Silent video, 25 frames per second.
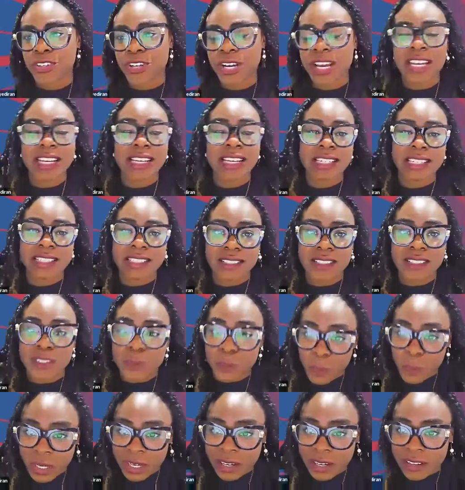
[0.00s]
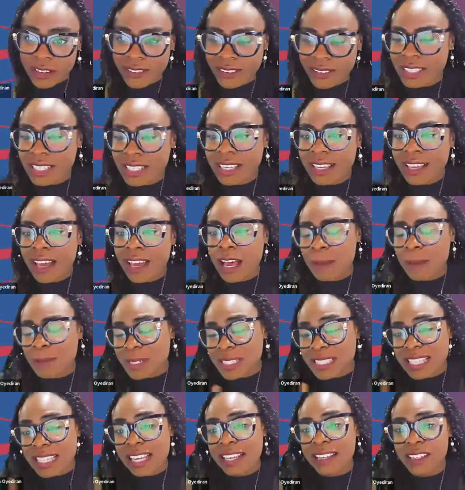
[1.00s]
for your entities as well,
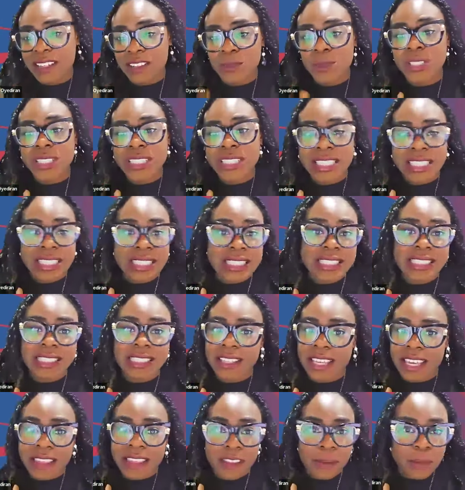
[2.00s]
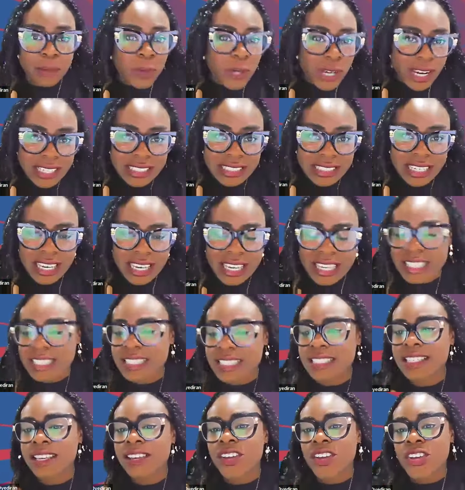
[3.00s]
because that can really delay the
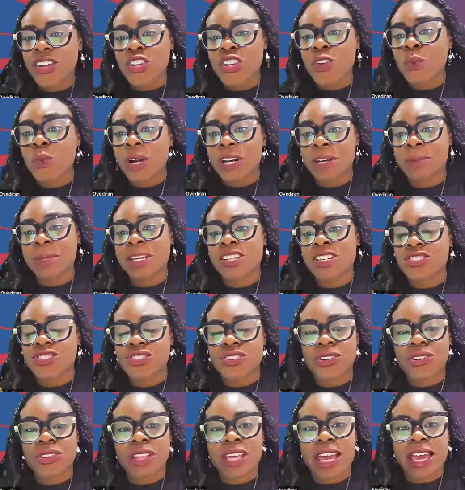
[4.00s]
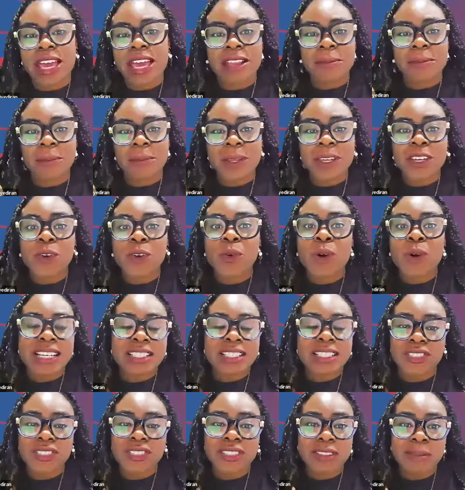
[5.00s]
process. You want to make sure that
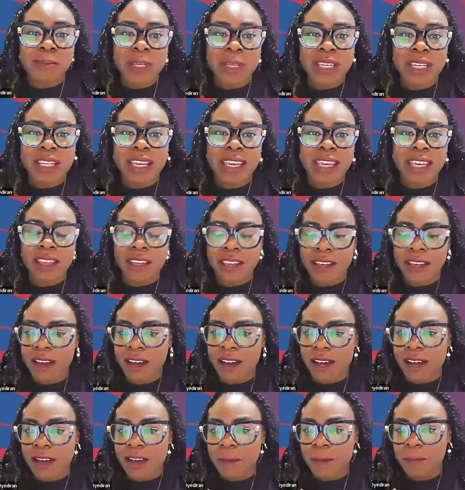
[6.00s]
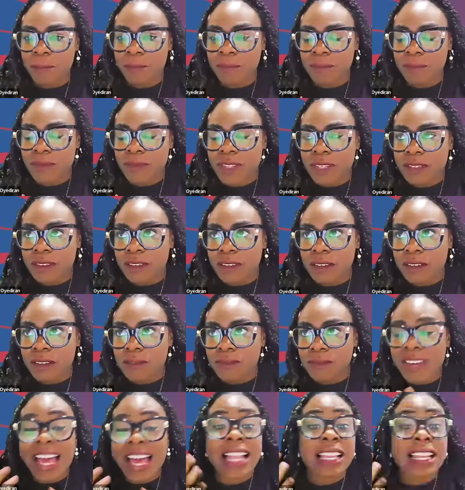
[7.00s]
POIs are submitting
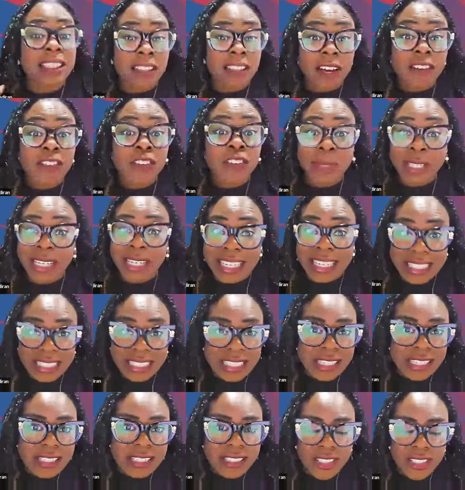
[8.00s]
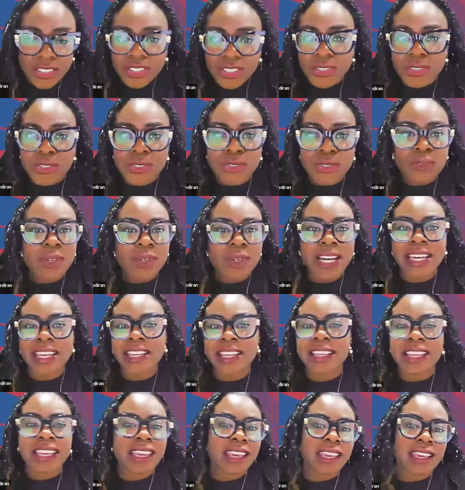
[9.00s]
valid government IDs too,
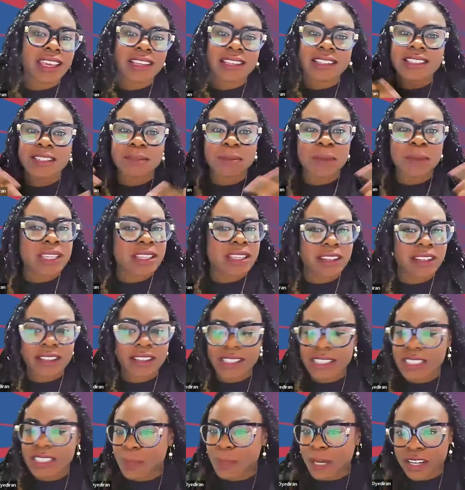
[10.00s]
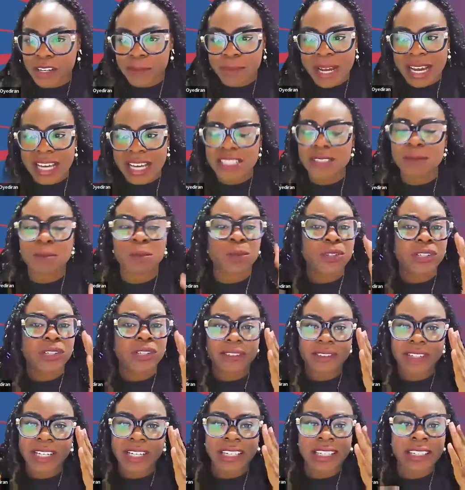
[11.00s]
right? They can't submit their expired
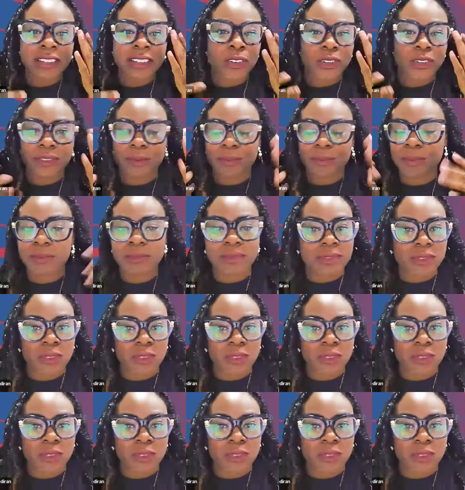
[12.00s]
passport, right, or